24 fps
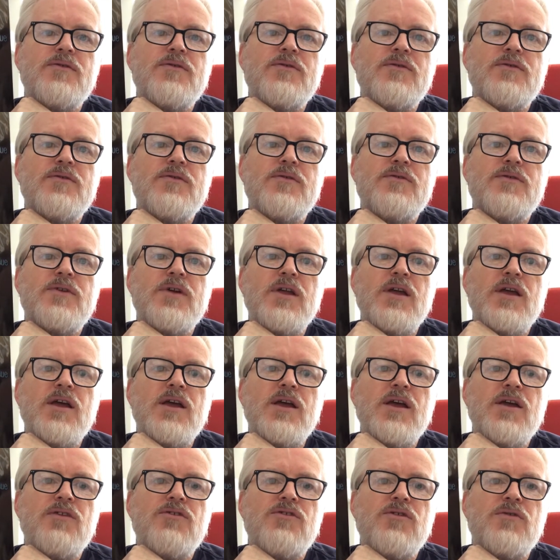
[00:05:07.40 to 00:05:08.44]
For
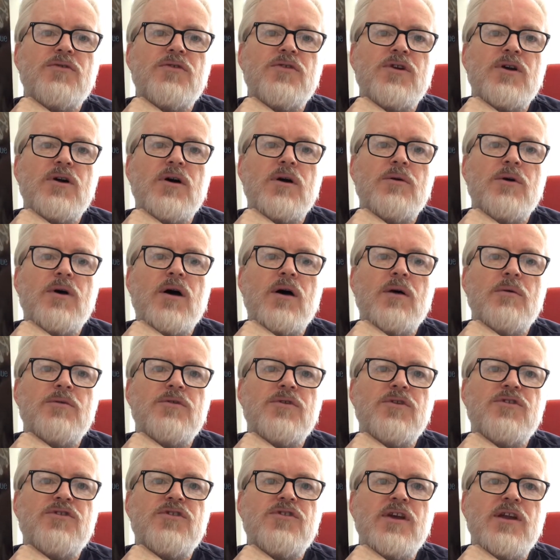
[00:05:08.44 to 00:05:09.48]
years, obviously, I was
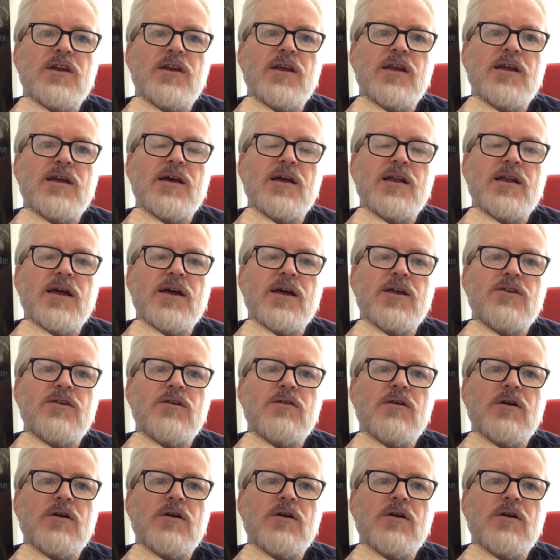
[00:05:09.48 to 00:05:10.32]
a CD collector.